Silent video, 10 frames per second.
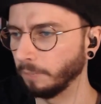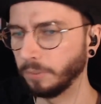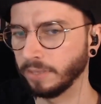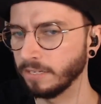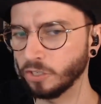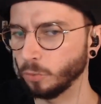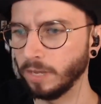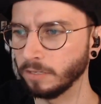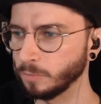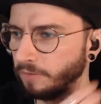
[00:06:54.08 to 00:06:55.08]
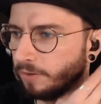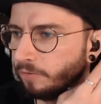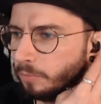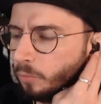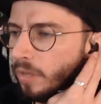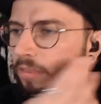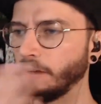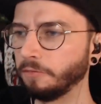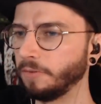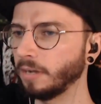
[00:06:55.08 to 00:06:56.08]
But this swell is my favorite. What
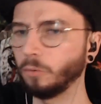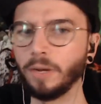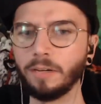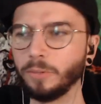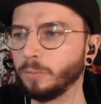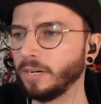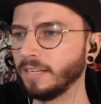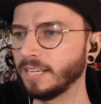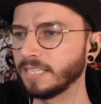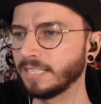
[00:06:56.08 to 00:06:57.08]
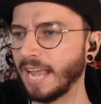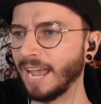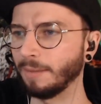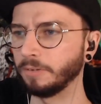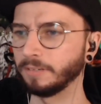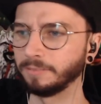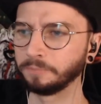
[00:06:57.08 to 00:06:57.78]
the fuck? Why do we? Why do you get stabbed?